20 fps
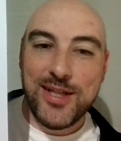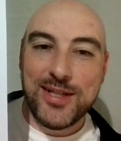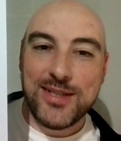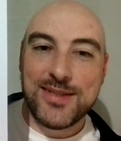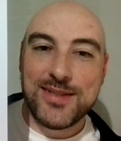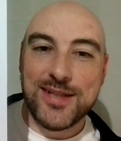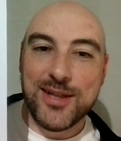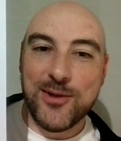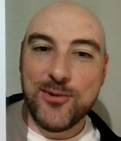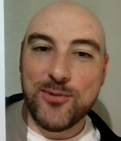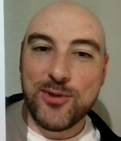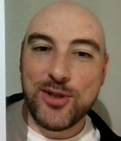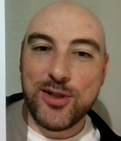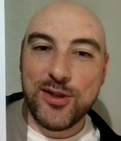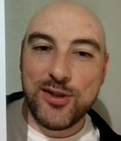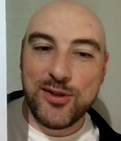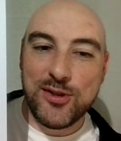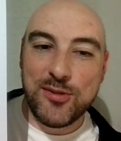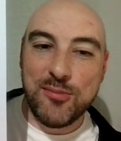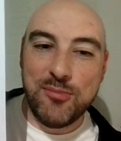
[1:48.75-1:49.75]
so
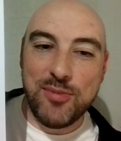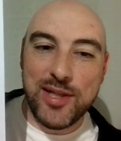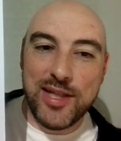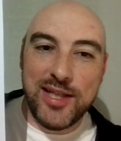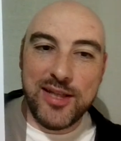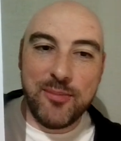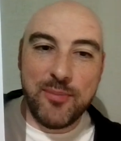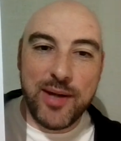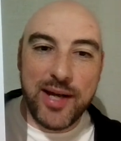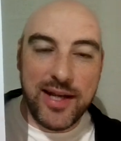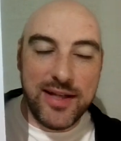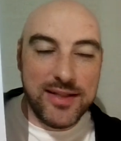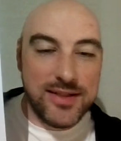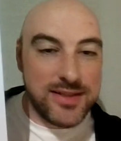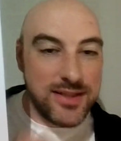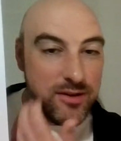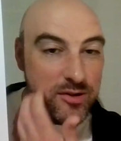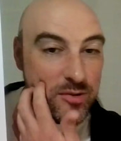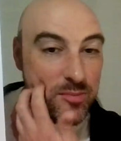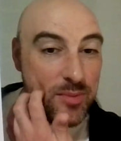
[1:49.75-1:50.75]
couldn't complete the pattern,
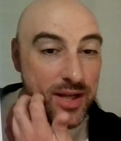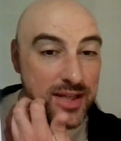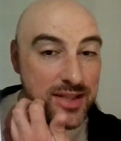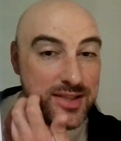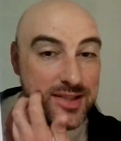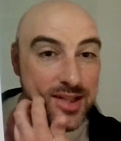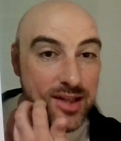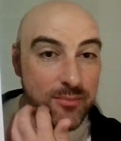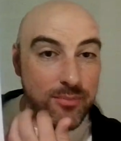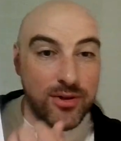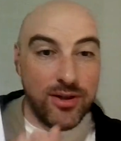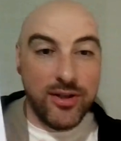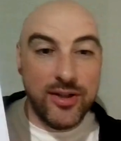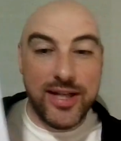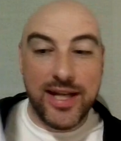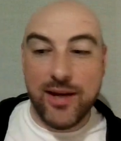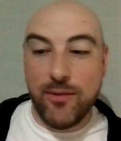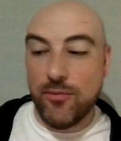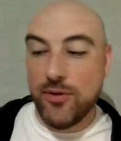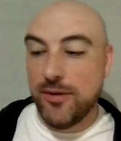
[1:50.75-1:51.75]
so it was place double on
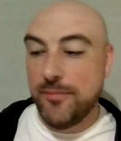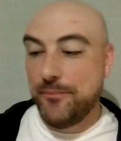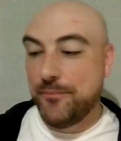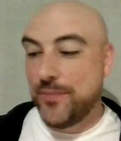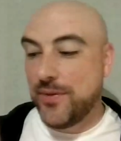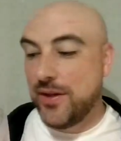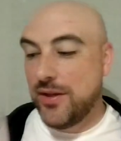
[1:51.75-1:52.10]
that one.